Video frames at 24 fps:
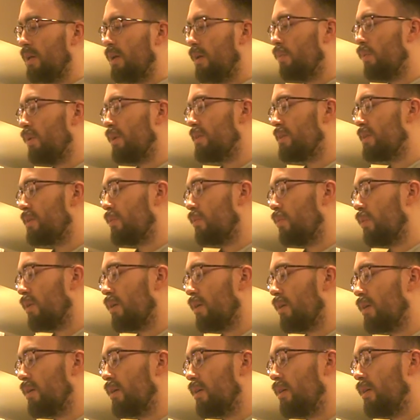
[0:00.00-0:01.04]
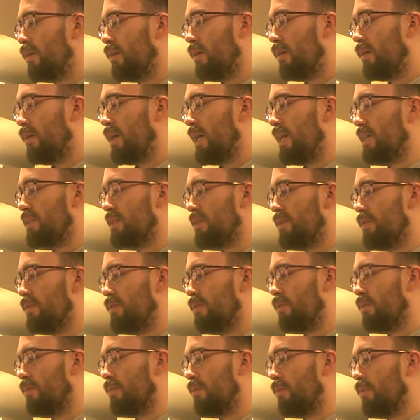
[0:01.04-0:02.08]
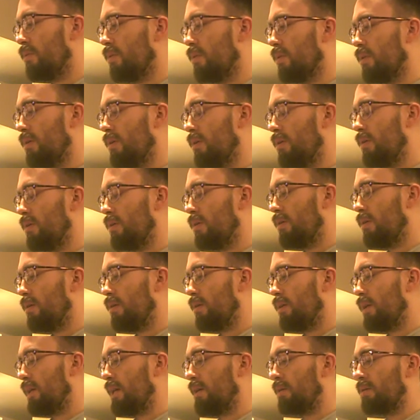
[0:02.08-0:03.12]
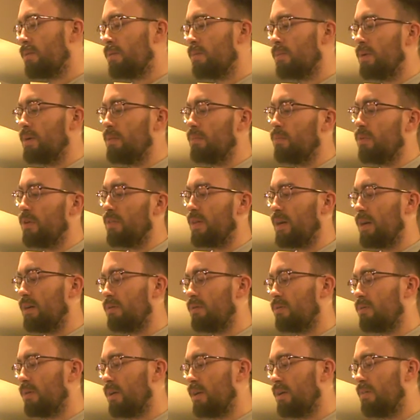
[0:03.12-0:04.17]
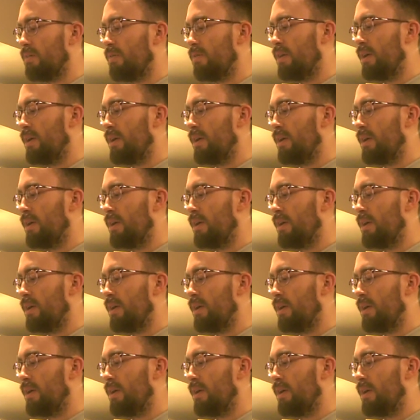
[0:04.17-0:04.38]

went to work as you or outer rim without grief,